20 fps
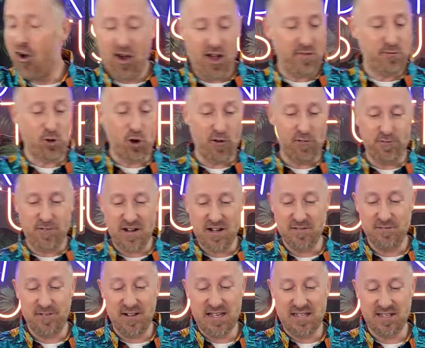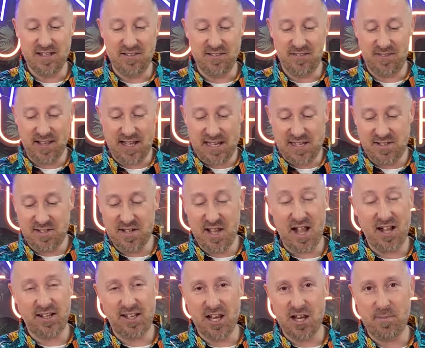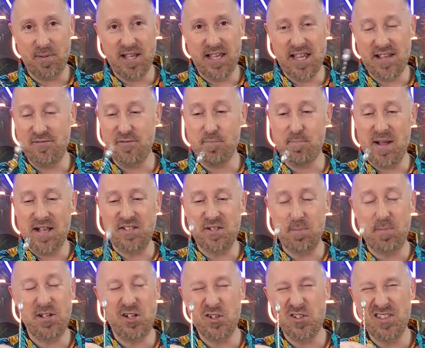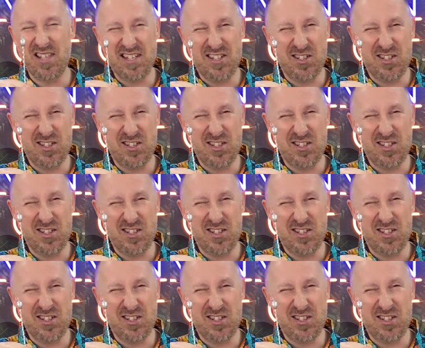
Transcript: I've got a funny feeling these are going to be even better because they're